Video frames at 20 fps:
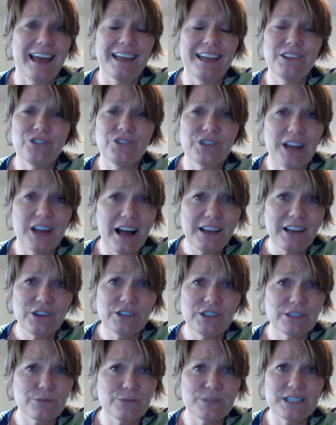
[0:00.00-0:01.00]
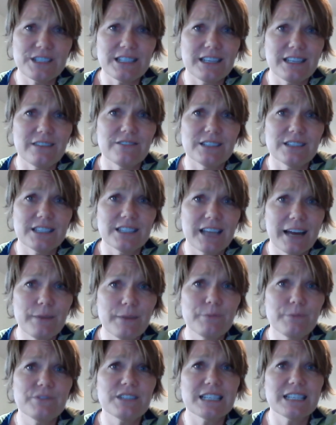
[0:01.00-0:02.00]
And you're not going to receive the
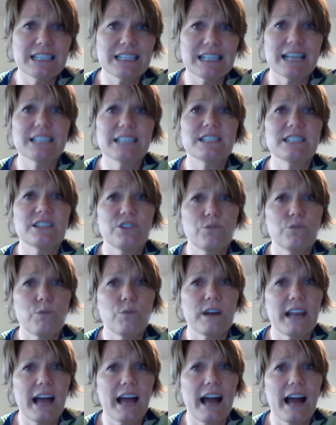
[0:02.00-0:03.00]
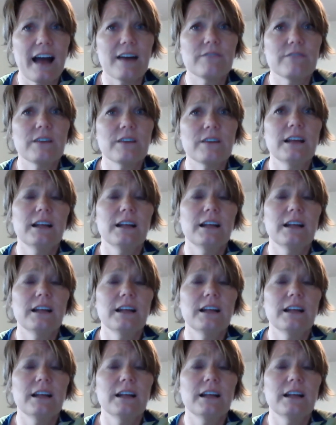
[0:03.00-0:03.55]
type of success that you want to have.